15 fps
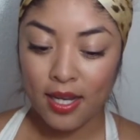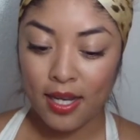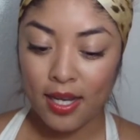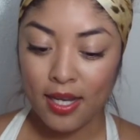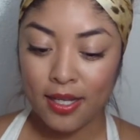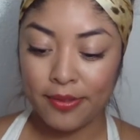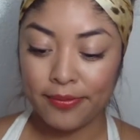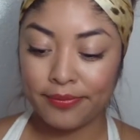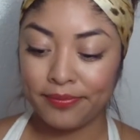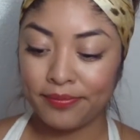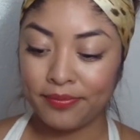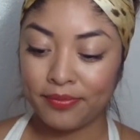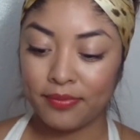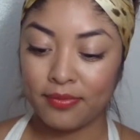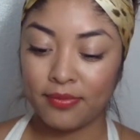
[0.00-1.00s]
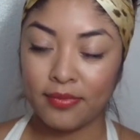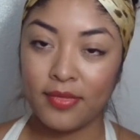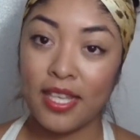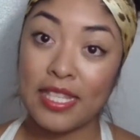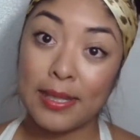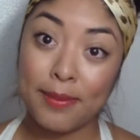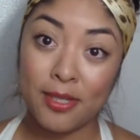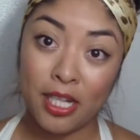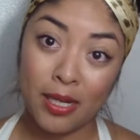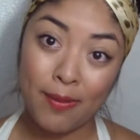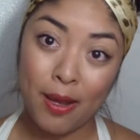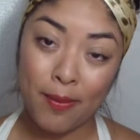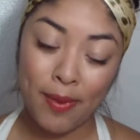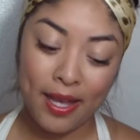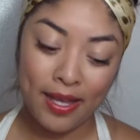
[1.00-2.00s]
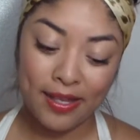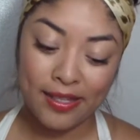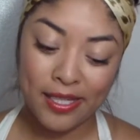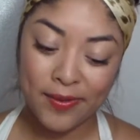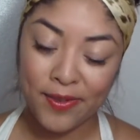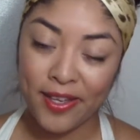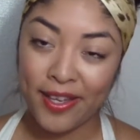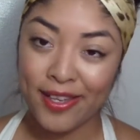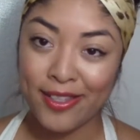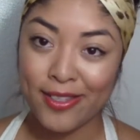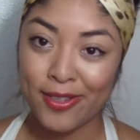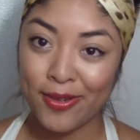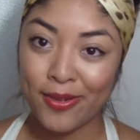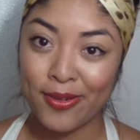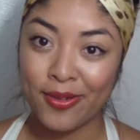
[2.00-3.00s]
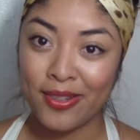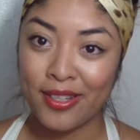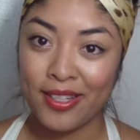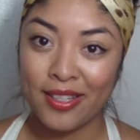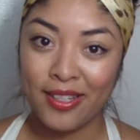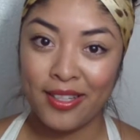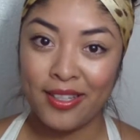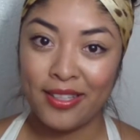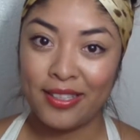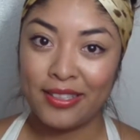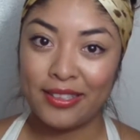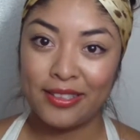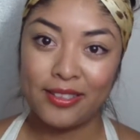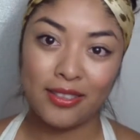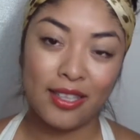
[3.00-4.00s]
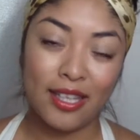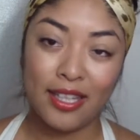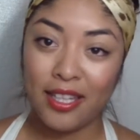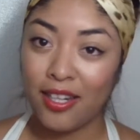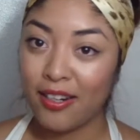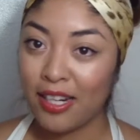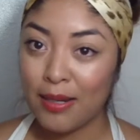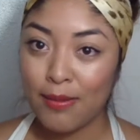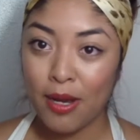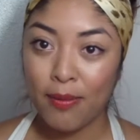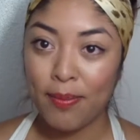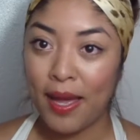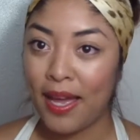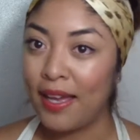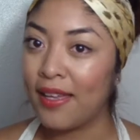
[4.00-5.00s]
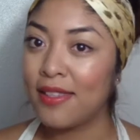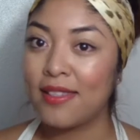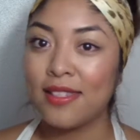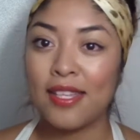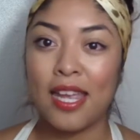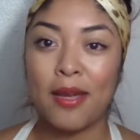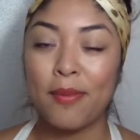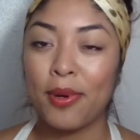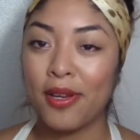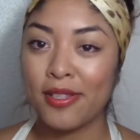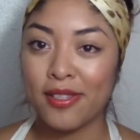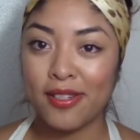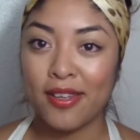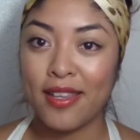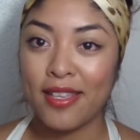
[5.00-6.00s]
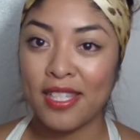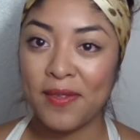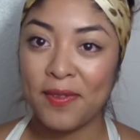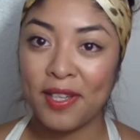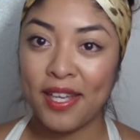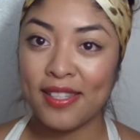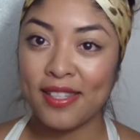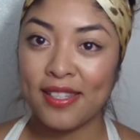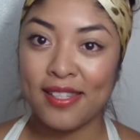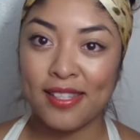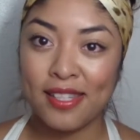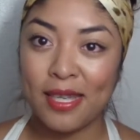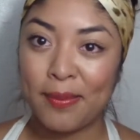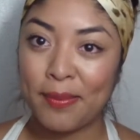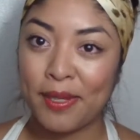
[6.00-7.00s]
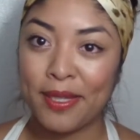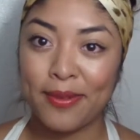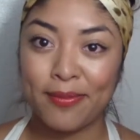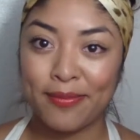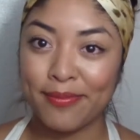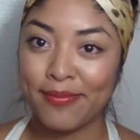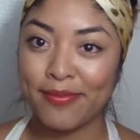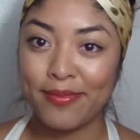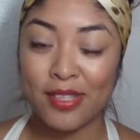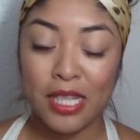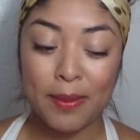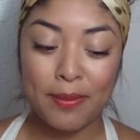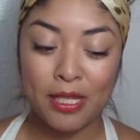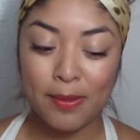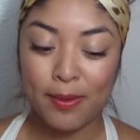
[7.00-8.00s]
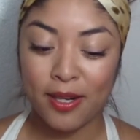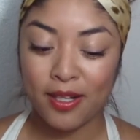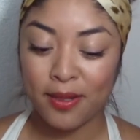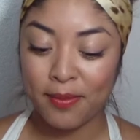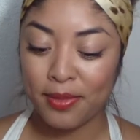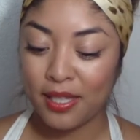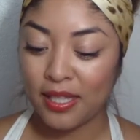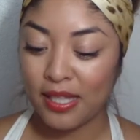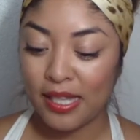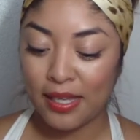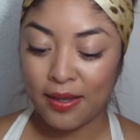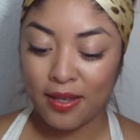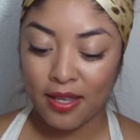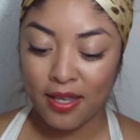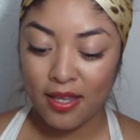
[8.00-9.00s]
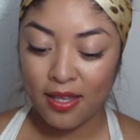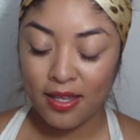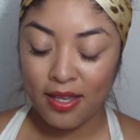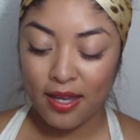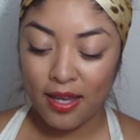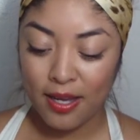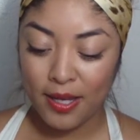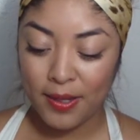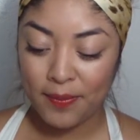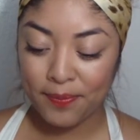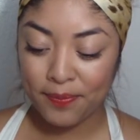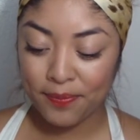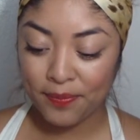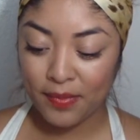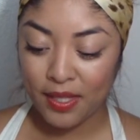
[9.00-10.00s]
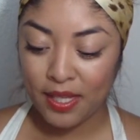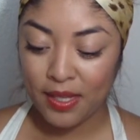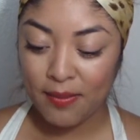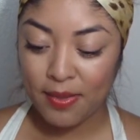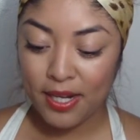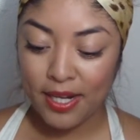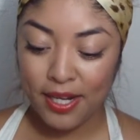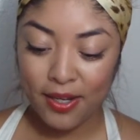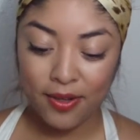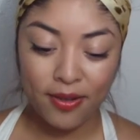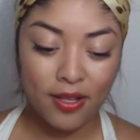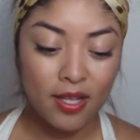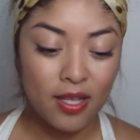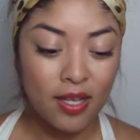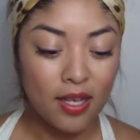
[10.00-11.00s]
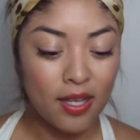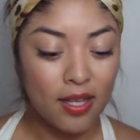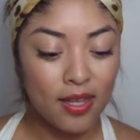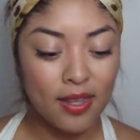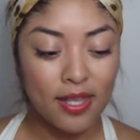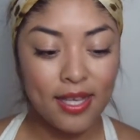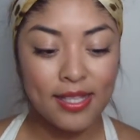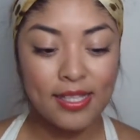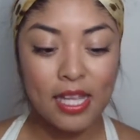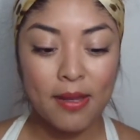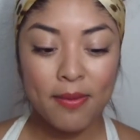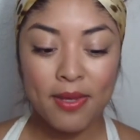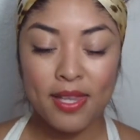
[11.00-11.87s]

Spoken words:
Yes, I'm talking about pads. If you guys don't like hearing about pads, tampons, and all that stuff, you guys can skip this part completely. But anywho, they sent me